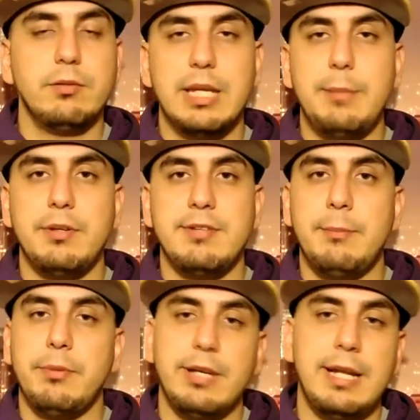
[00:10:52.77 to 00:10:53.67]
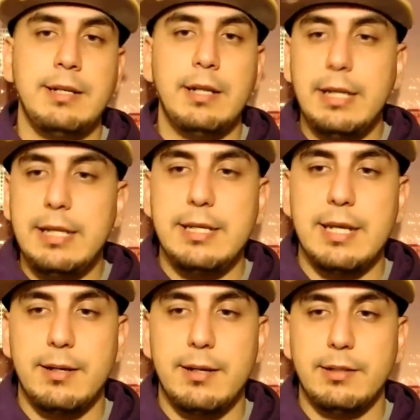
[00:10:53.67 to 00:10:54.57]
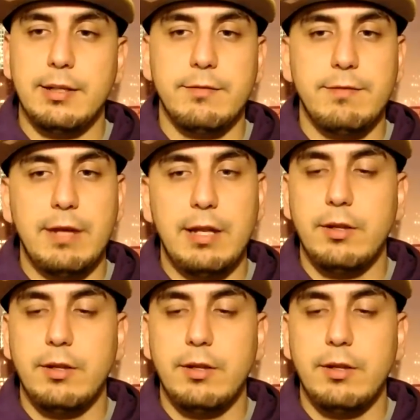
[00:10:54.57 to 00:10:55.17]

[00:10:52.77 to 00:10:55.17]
Keep your temper. You're not in the league yet, young fella.